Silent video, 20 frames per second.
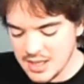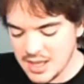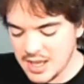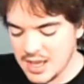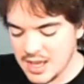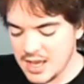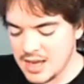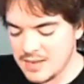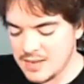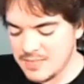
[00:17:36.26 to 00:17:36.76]

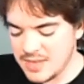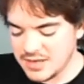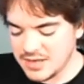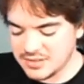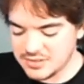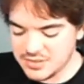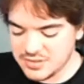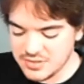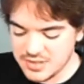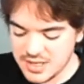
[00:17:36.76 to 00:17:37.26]
and it
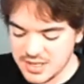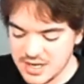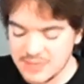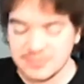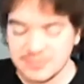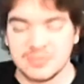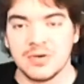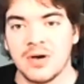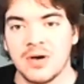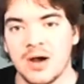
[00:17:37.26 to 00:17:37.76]
makes you get
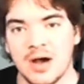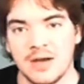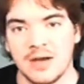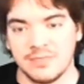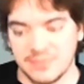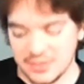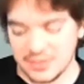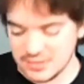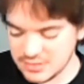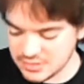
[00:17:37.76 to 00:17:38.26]
up so
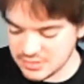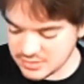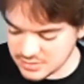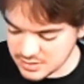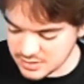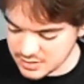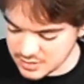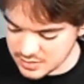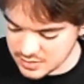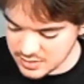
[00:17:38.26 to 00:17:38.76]
often,
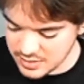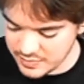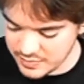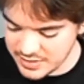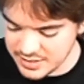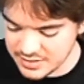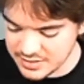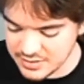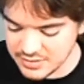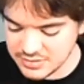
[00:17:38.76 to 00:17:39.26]
so it
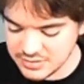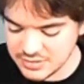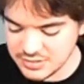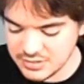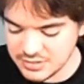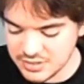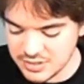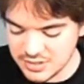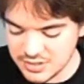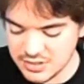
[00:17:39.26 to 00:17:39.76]

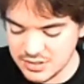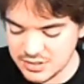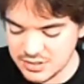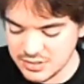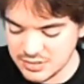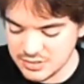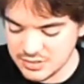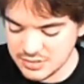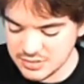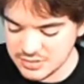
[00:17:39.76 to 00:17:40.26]
reduces
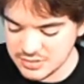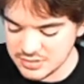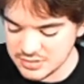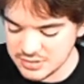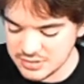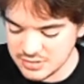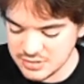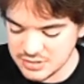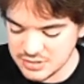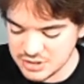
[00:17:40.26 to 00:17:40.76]
your
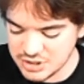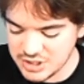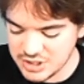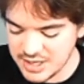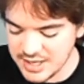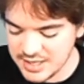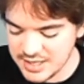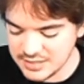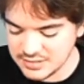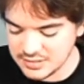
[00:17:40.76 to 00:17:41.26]

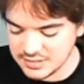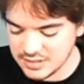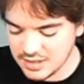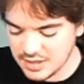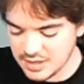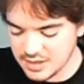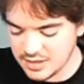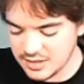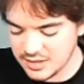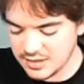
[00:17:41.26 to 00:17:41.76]
chance
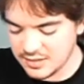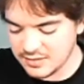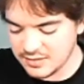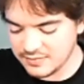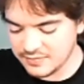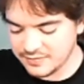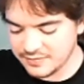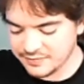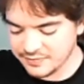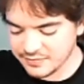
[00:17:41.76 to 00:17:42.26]

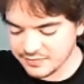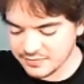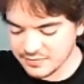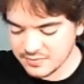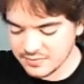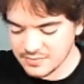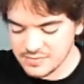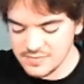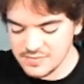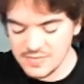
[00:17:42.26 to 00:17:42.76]
of
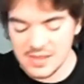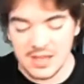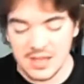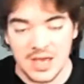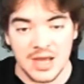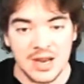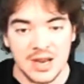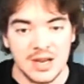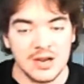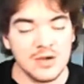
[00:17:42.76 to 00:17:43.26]

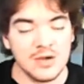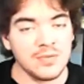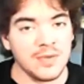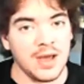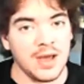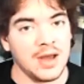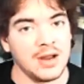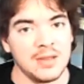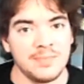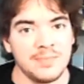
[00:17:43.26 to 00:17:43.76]
getting
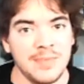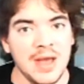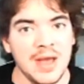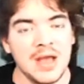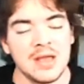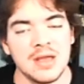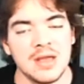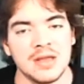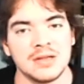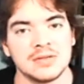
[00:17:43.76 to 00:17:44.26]
chronic
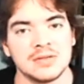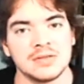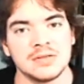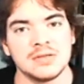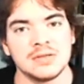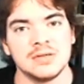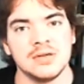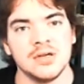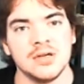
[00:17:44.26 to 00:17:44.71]
backaches.